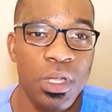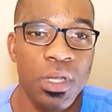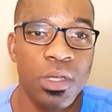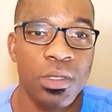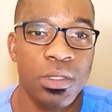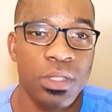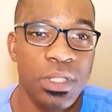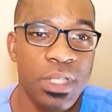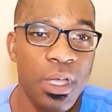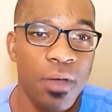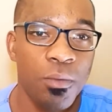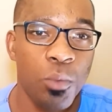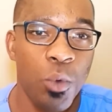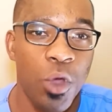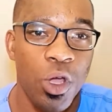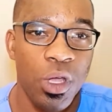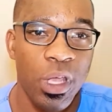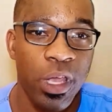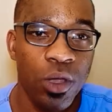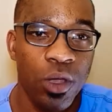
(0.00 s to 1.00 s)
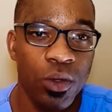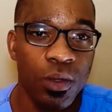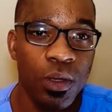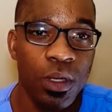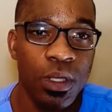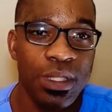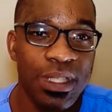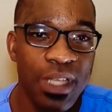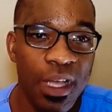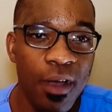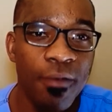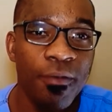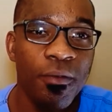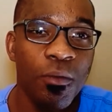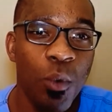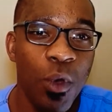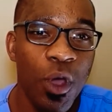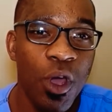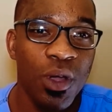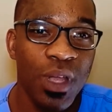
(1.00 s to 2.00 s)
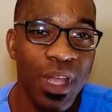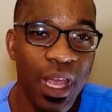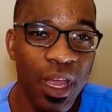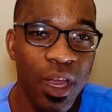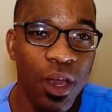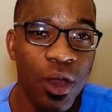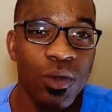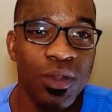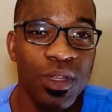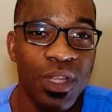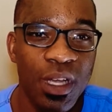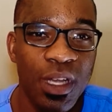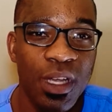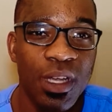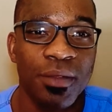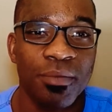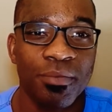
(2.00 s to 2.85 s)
self well care self well care done?